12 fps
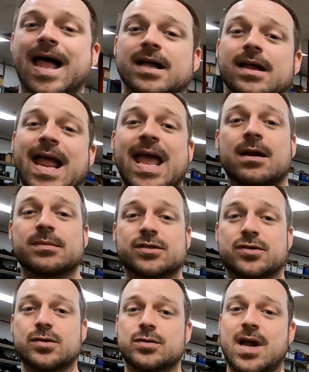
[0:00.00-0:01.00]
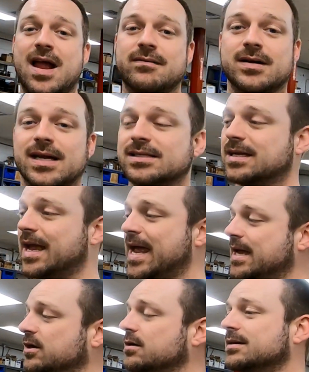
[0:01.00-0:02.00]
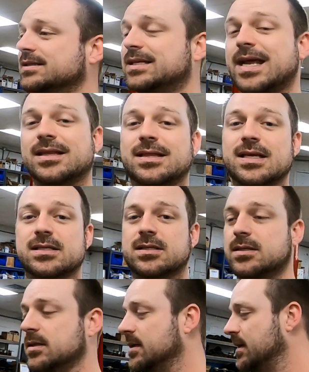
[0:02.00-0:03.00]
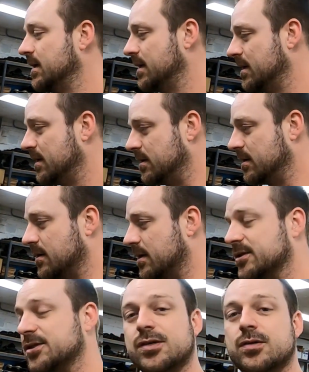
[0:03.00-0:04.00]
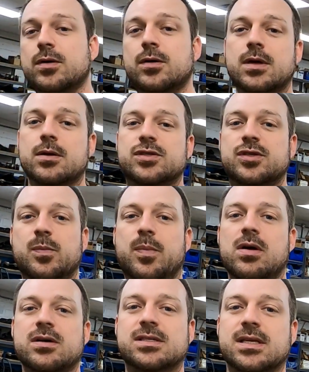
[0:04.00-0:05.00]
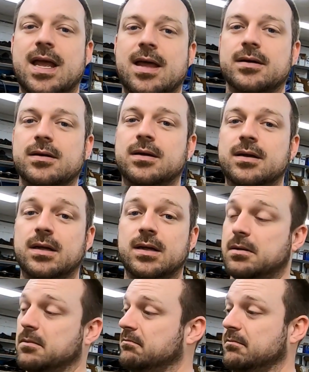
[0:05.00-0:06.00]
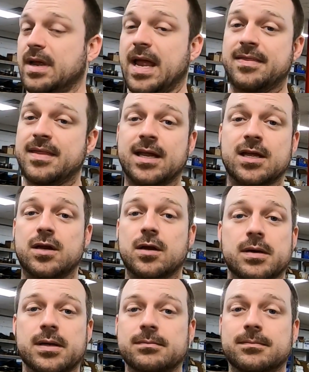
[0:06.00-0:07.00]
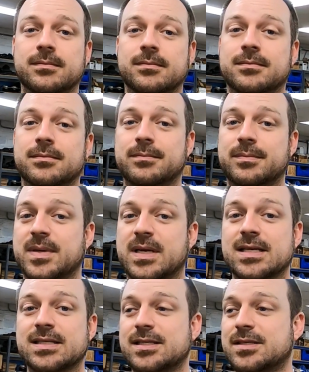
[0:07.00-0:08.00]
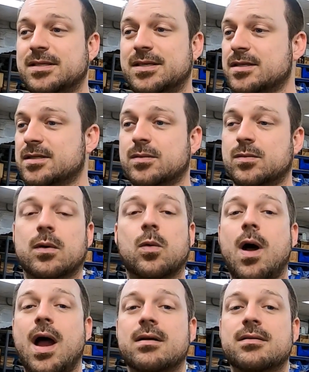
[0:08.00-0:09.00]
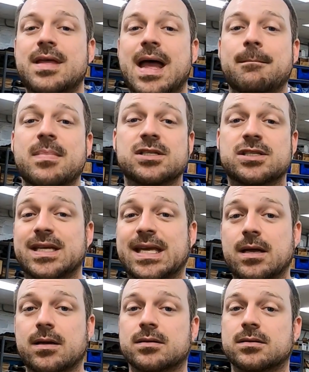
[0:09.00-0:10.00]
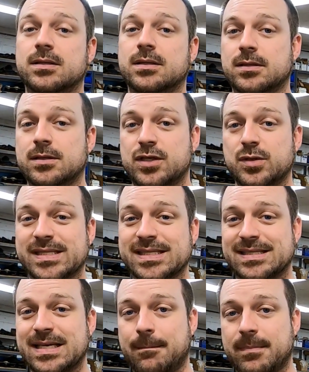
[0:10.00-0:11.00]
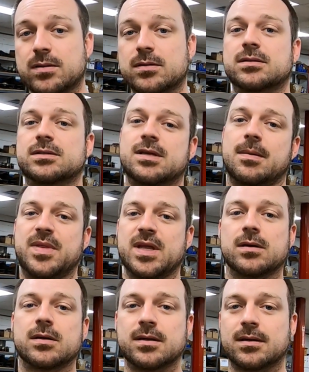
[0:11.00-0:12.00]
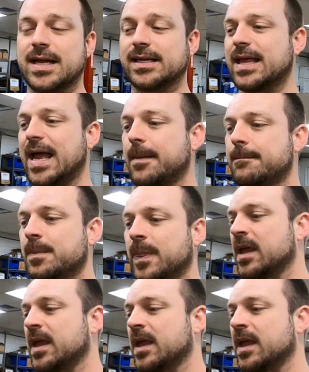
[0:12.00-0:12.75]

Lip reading: I could hand them a screwdriver, like say, hey, you're gonna take this, and you're gonna screw those two parts together, and they could do it because it doesn't require that much skill to assemble something like that.